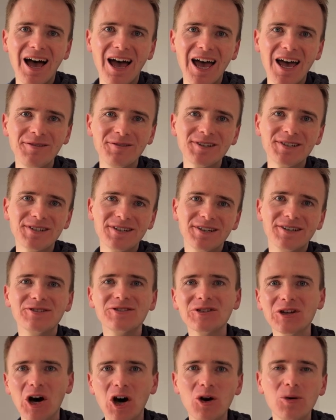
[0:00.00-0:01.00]
Ever
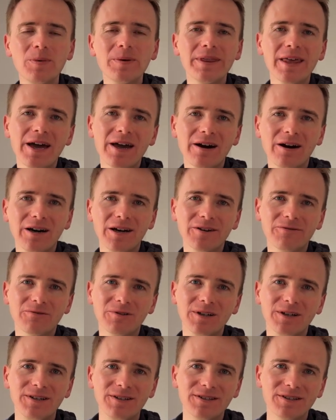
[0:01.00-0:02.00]
since OpenAI
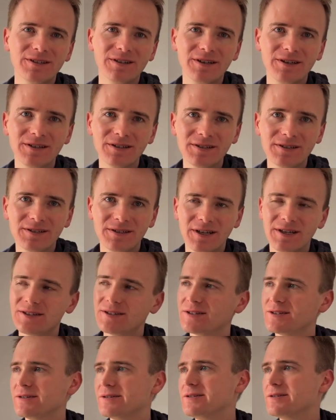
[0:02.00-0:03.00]
released the
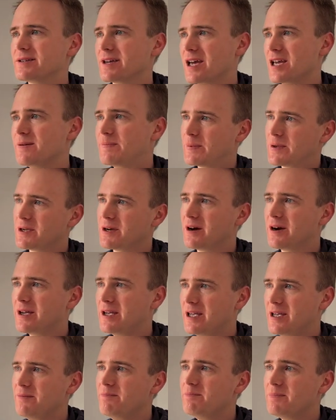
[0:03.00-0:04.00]
Assistant API
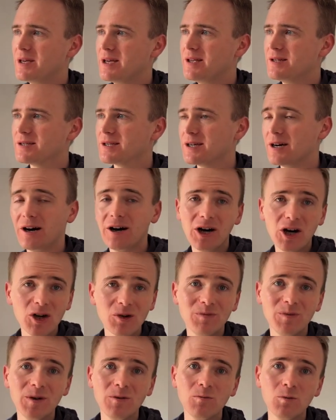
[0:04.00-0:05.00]
in beta,
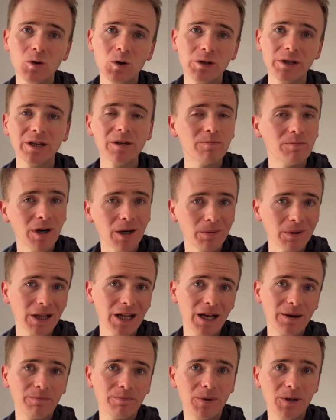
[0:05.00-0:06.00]
I've been warning Bubble
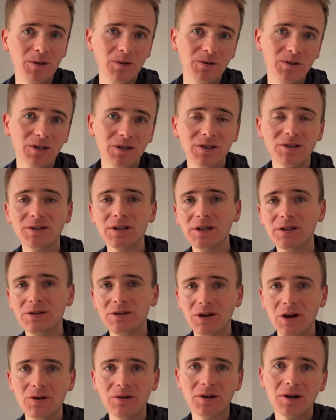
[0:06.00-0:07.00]
app builders and
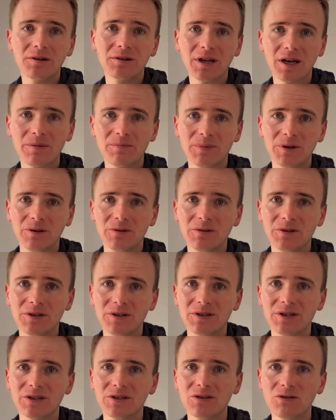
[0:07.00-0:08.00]
no-code app
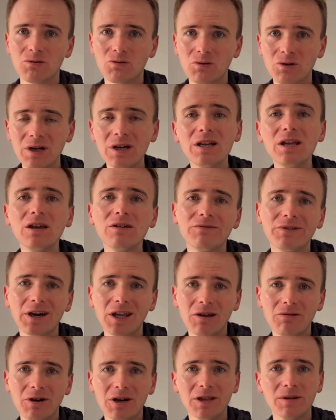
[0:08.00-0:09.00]
builders to really
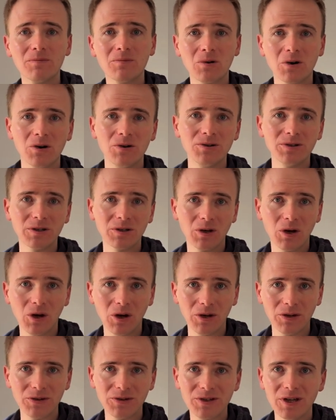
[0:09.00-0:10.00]
evaluate the pros and
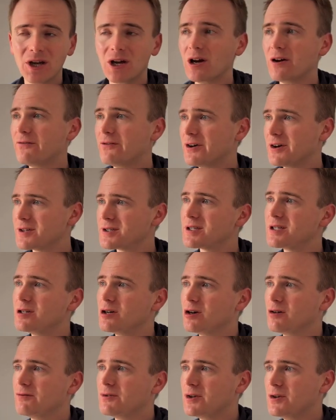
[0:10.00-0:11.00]
cons. Firstly,
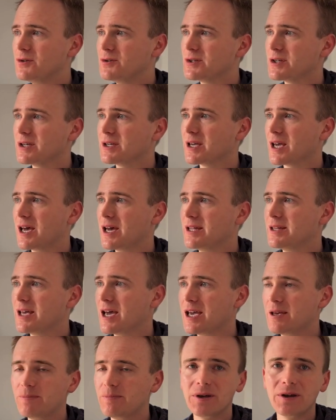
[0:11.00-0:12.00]
of using an
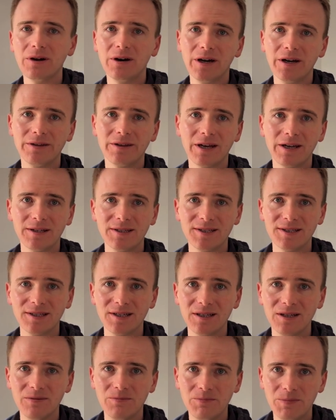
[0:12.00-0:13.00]
API that is
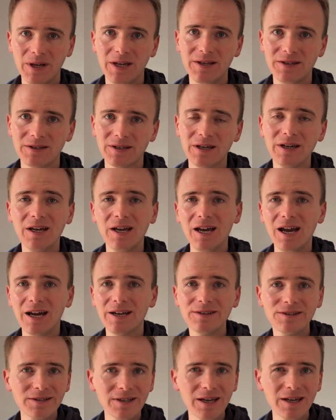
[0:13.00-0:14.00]
still in beta,
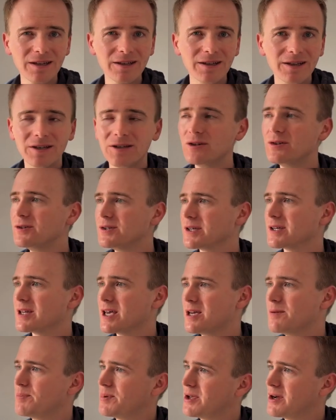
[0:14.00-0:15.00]
and secondly, using an
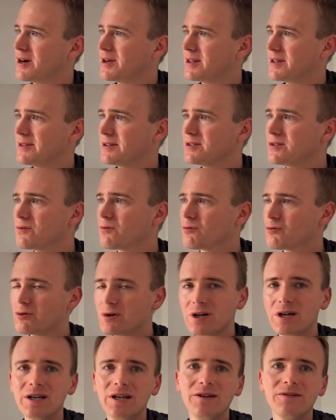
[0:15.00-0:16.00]
API that doesn't
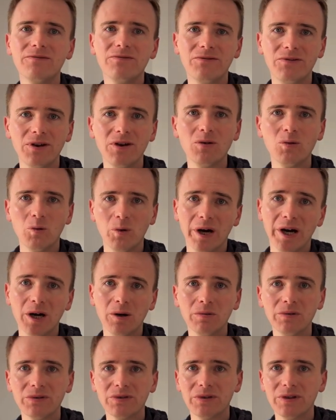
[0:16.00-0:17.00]
really fit well
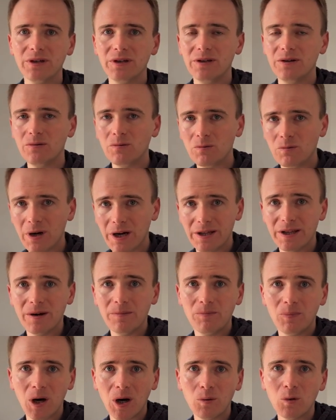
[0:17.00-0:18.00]
with the way
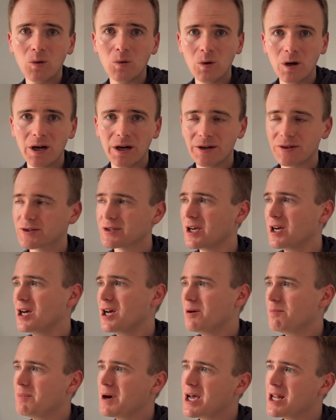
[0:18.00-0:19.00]
that Bubble works.
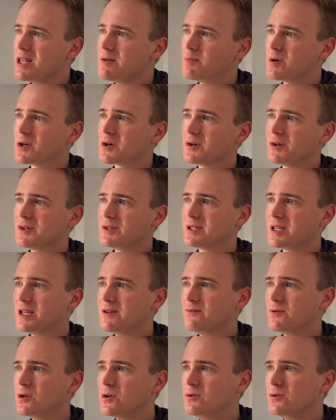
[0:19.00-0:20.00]
Mainly because
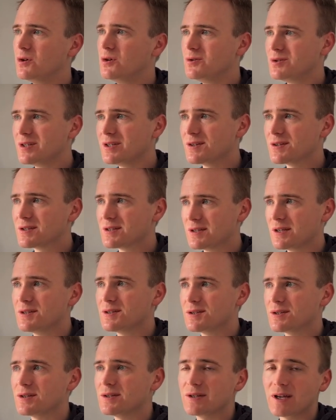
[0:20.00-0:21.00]
if you use the
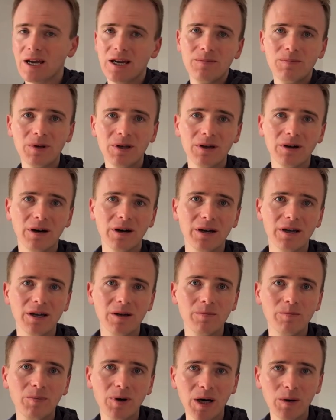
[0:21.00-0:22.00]
Assistant API
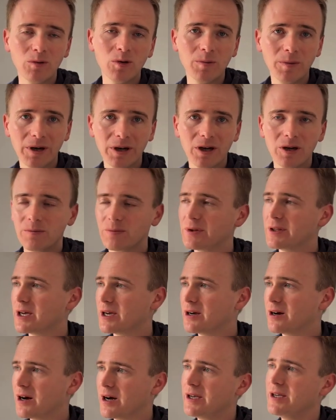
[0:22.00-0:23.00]
in Bubble by
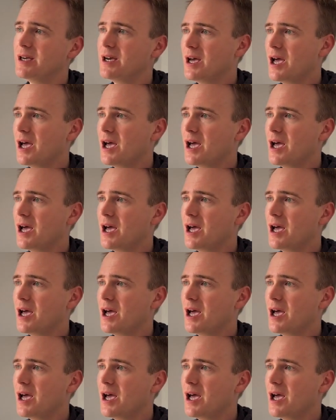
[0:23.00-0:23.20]
OpenAI,